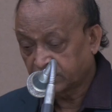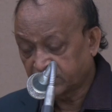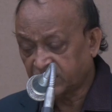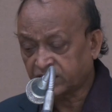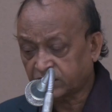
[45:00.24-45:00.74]

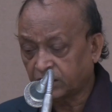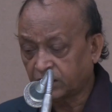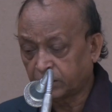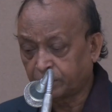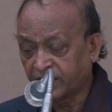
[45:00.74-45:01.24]
6
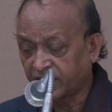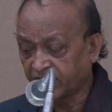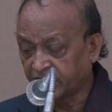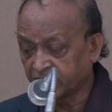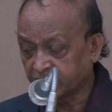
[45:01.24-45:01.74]
different
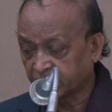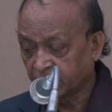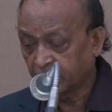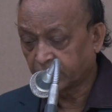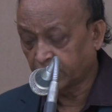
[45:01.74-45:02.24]

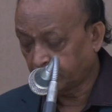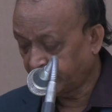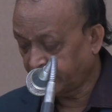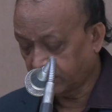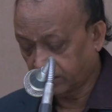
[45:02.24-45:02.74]
areas they have
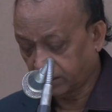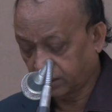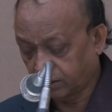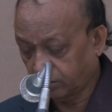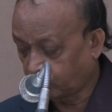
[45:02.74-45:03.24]

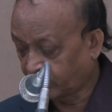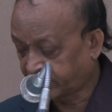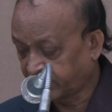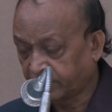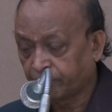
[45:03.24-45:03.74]
been
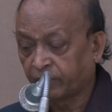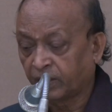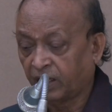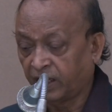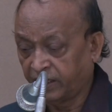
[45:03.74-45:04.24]
working,
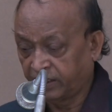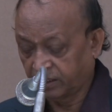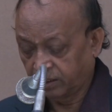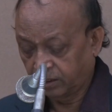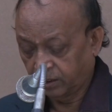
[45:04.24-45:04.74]

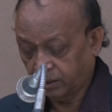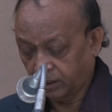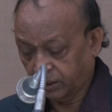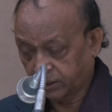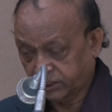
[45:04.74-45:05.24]
and
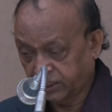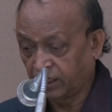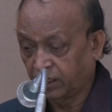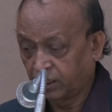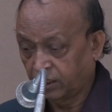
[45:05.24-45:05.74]

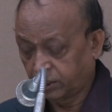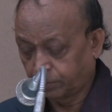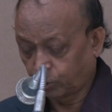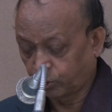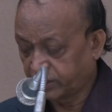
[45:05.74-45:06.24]
still
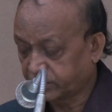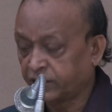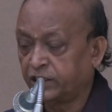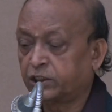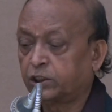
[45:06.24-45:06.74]
the progress
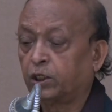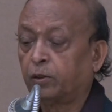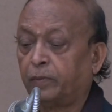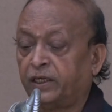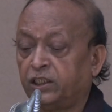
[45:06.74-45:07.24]
is
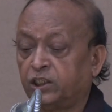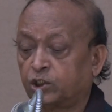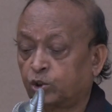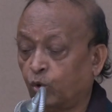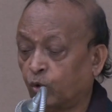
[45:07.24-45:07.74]
very
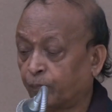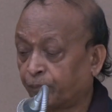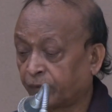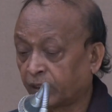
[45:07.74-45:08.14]
slow.